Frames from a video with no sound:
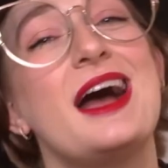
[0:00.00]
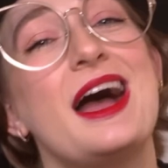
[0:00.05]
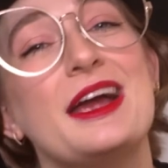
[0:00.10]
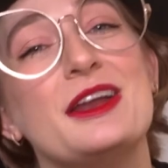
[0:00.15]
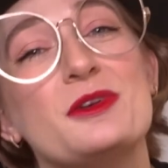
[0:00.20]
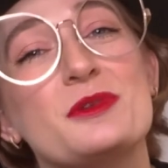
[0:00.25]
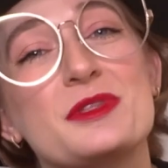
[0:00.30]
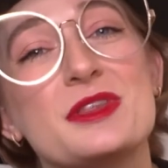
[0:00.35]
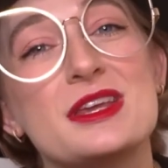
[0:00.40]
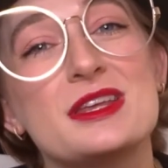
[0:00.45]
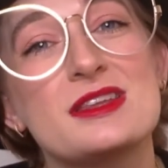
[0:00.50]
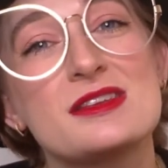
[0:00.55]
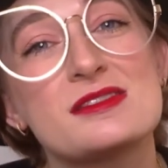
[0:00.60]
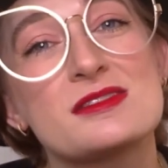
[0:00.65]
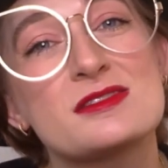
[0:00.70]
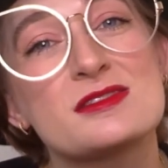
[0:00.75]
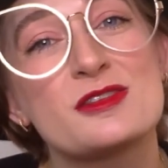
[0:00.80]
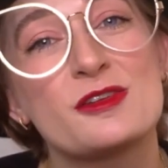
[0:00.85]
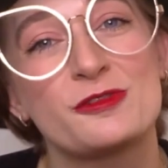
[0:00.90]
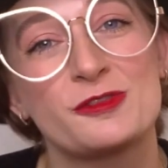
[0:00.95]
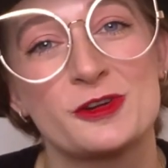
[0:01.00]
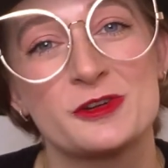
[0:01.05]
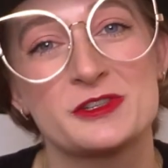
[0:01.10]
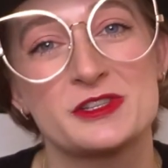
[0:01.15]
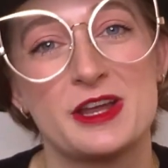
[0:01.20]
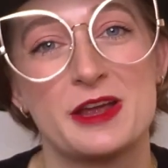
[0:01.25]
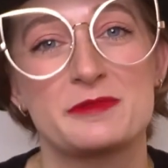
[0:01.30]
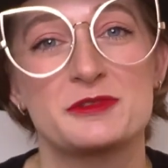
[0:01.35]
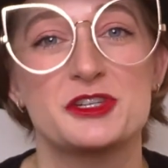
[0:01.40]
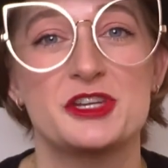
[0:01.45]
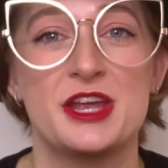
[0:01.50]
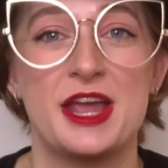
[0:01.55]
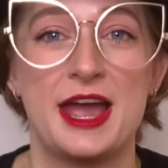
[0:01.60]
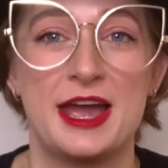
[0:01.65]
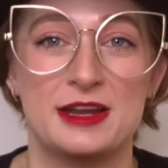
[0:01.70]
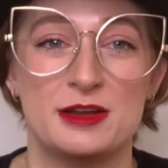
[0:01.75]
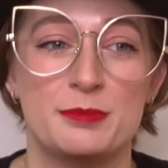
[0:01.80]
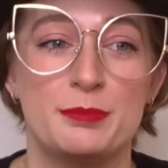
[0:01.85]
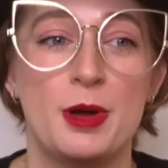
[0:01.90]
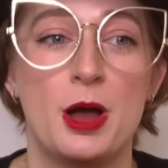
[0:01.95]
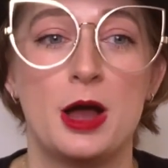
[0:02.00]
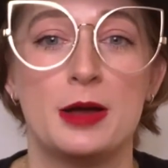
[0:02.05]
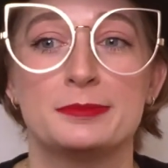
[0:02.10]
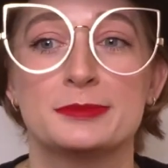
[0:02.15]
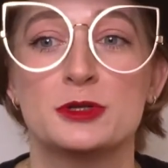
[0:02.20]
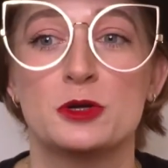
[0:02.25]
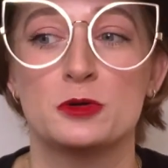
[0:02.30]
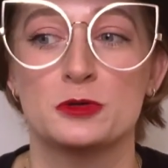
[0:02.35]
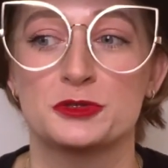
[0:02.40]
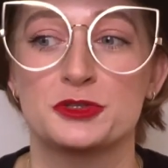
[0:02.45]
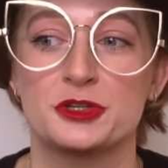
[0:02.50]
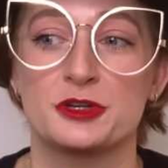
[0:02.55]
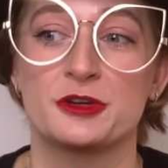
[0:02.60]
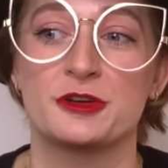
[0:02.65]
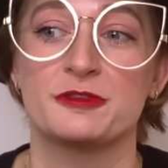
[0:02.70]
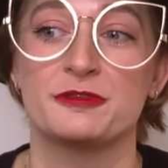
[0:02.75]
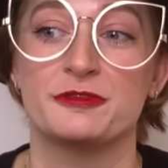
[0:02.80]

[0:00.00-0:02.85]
I don't think this is the first time she had a pop culture